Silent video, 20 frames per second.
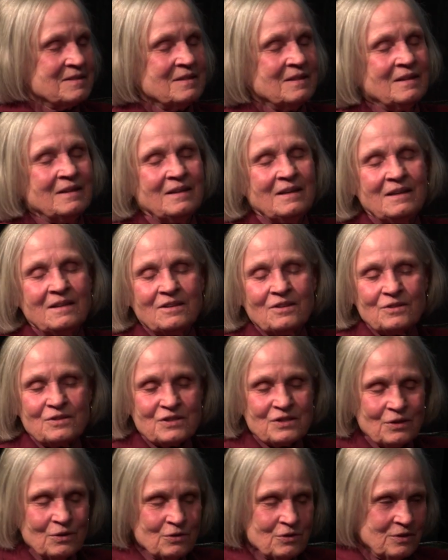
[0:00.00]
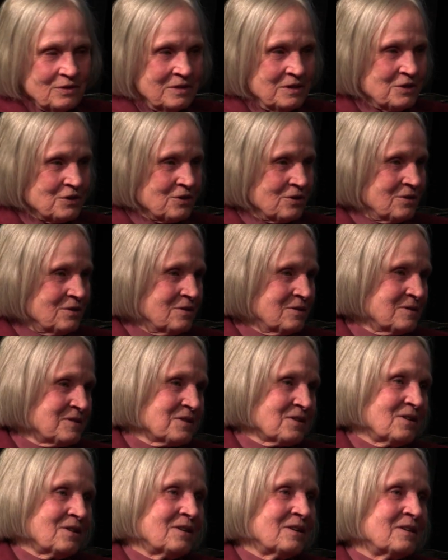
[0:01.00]
They need their social
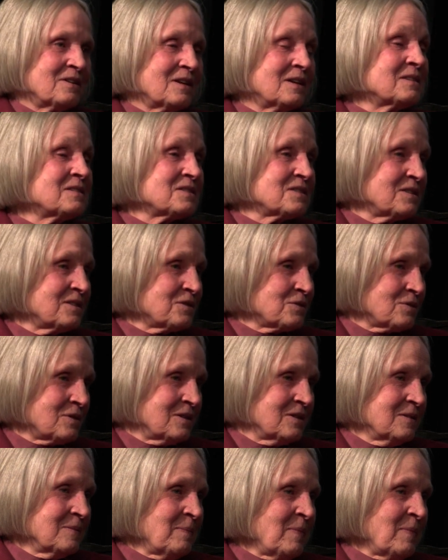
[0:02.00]
insurance card, etc.